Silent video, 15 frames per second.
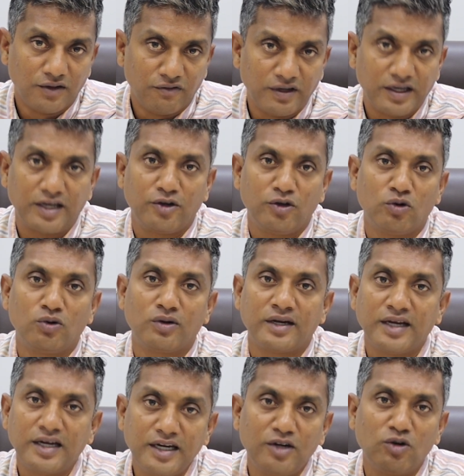where you
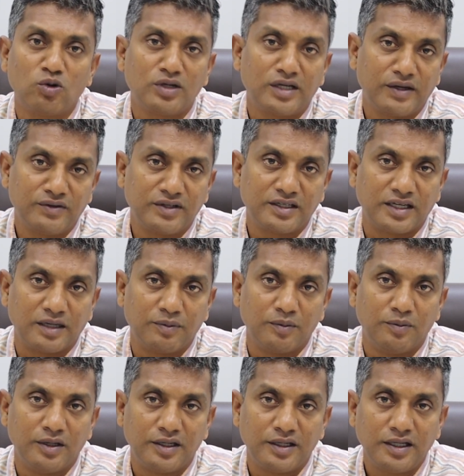really don't have that
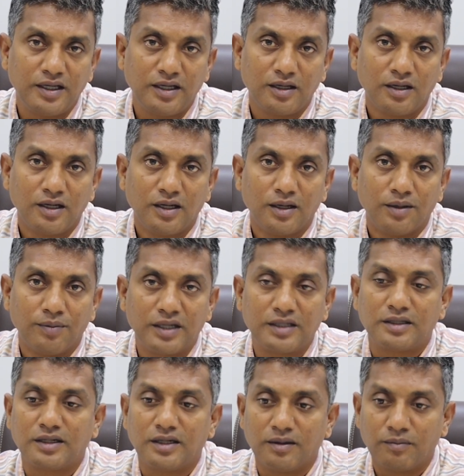capability,
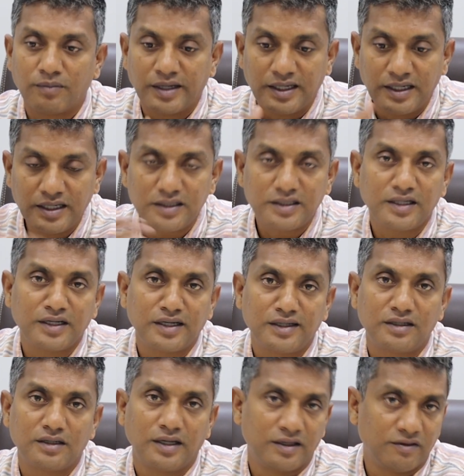but by leaking
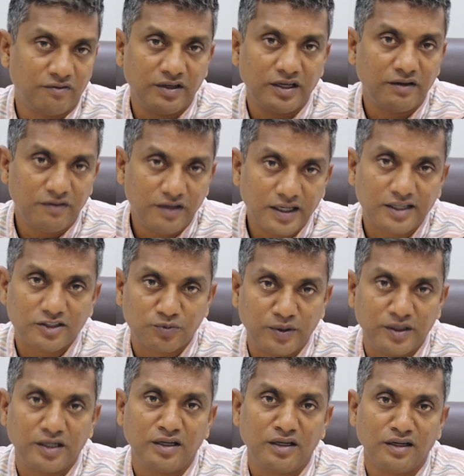it, like way we are
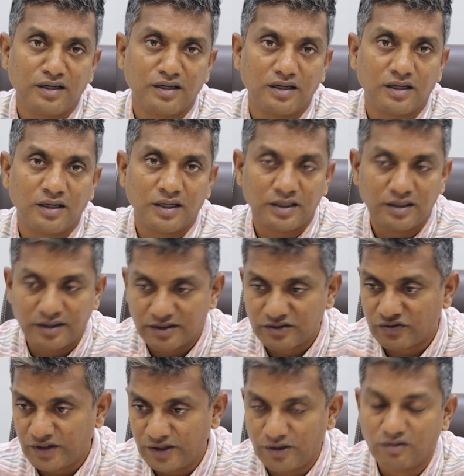speaking, and
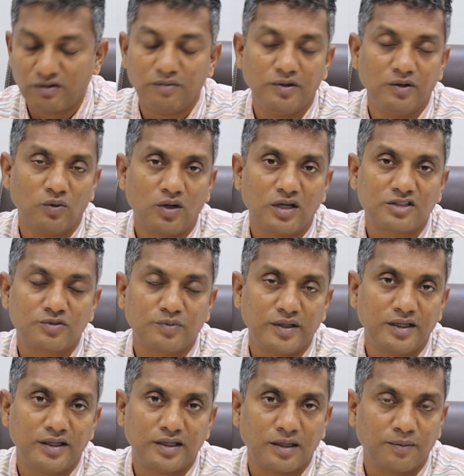this video will be watched by
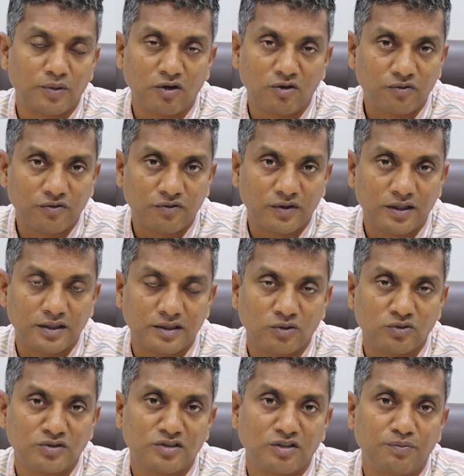a couple of
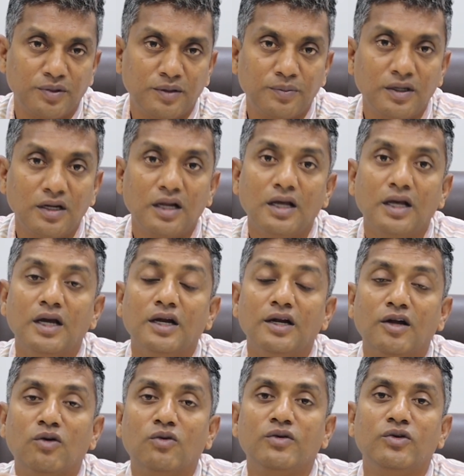thousands of people.
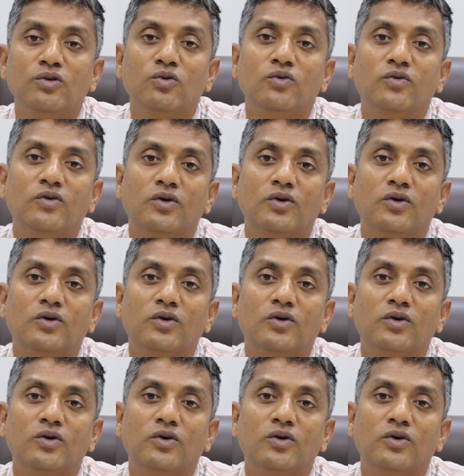Now you